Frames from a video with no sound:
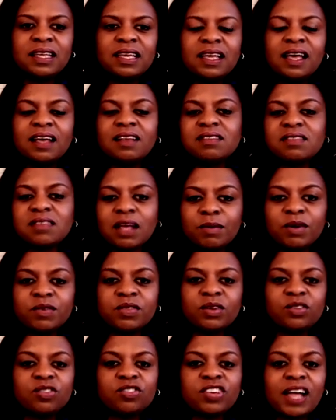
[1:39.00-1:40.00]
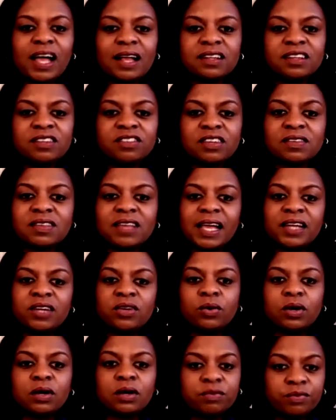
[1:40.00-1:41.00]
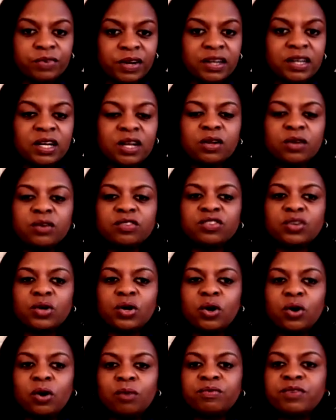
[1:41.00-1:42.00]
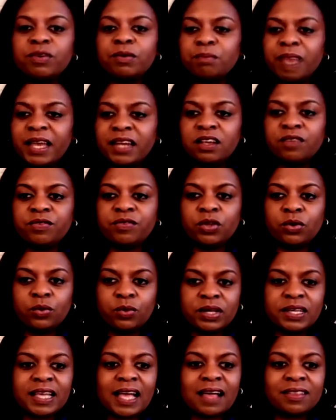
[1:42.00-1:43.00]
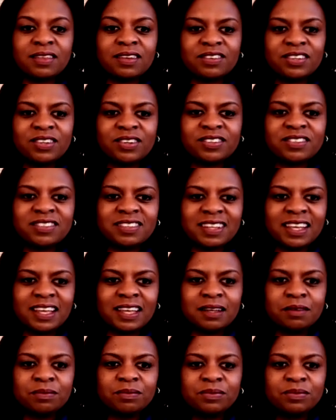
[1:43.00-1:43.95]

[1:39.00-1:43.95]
And some of those challenges I know are very close to home for many of you who are gathered here today.